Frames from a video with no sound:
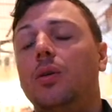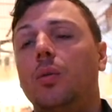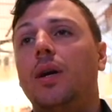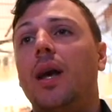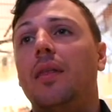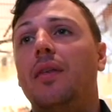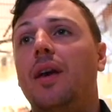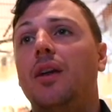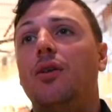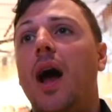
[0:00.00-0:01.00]
your work ethic
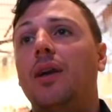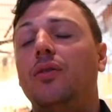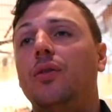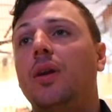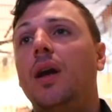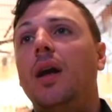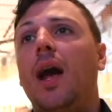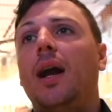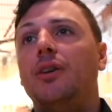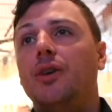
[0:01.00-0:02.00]
and your attitude.
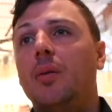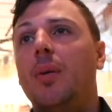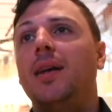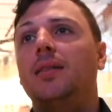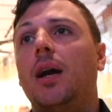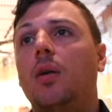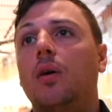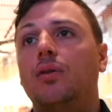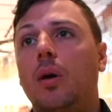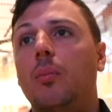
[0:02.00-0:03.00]
I try to pass that
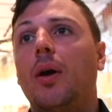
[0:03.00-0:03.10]
along to our